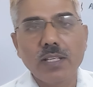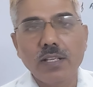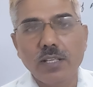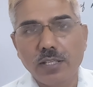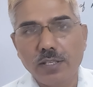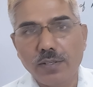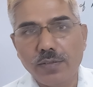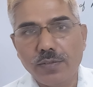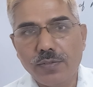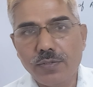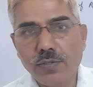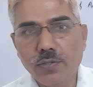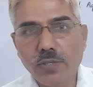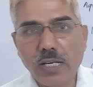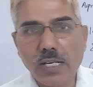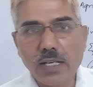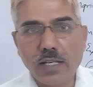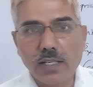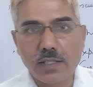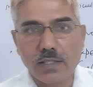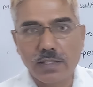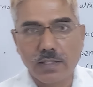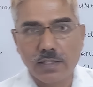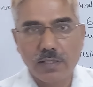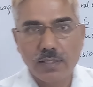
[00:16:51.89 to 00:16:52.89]
If you
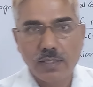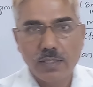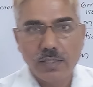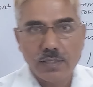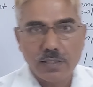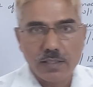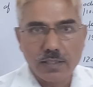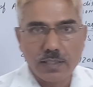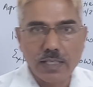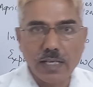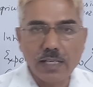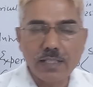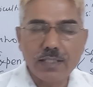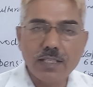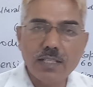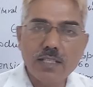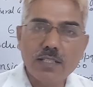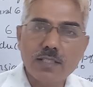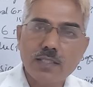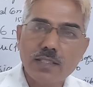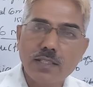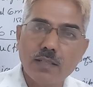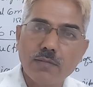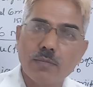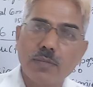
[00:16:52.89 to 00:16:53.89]
are getting
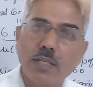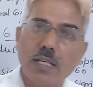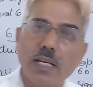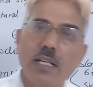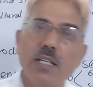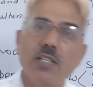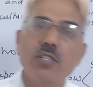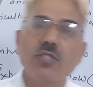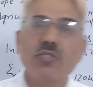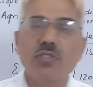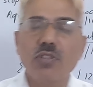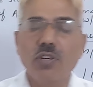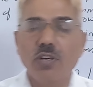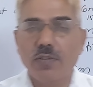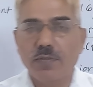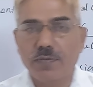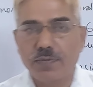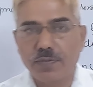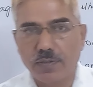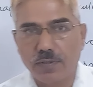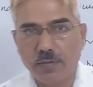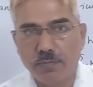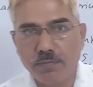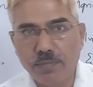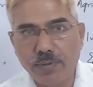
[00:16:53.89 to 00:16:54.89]
some kinds of